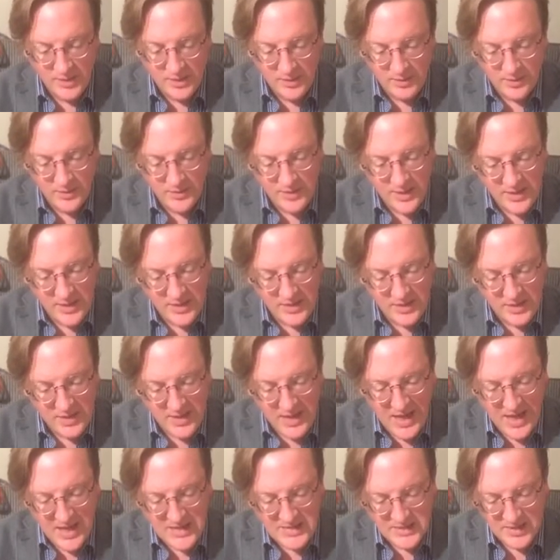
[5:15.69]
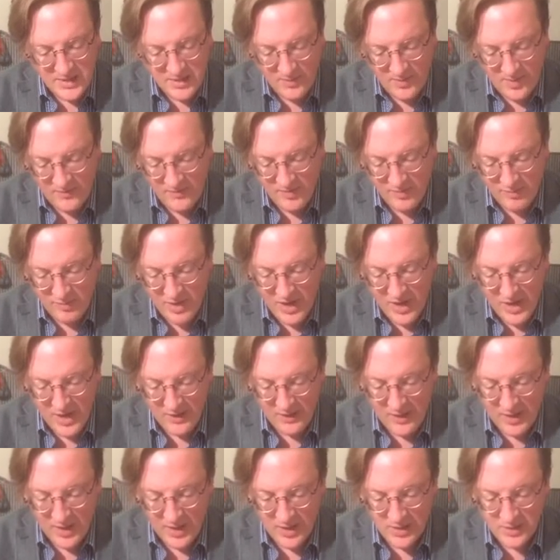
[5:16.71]
looking at the castle above the
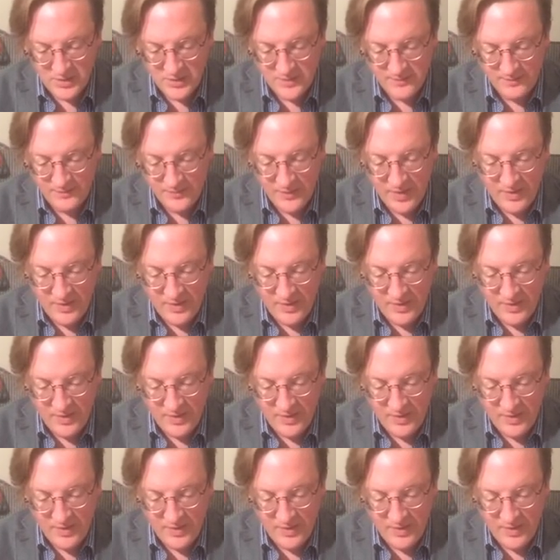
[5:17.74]
briar hedge.